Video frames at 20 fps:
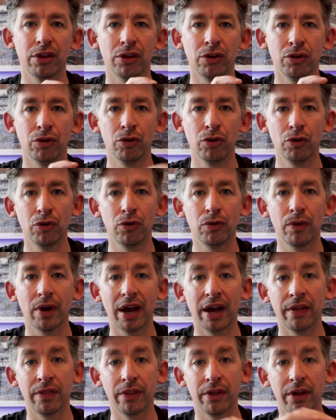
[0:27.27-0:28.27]
you
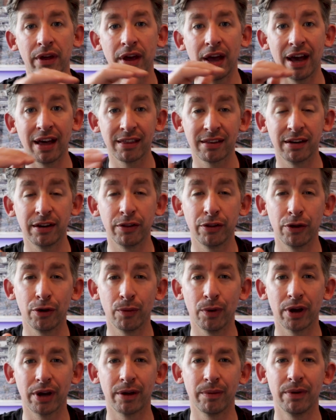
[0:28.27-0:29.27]
and the athlete that you're
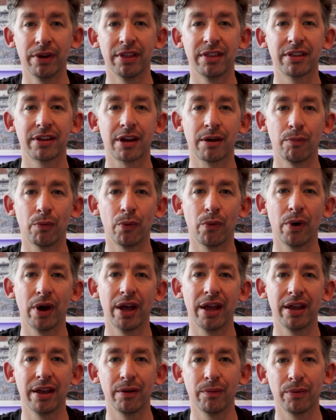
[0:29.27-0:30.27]
working with come
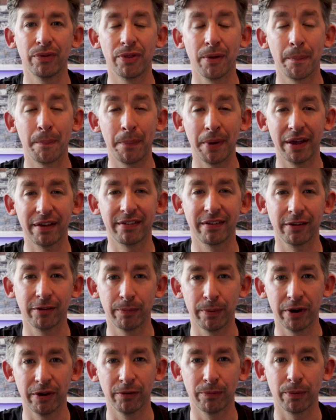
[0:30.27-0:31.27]
away with the best
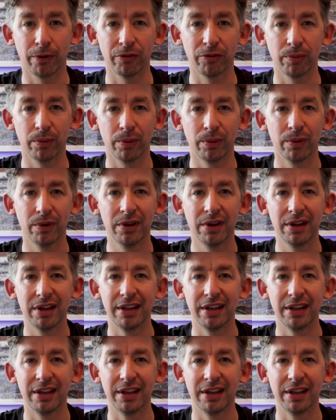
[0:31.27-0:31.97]
experience possible.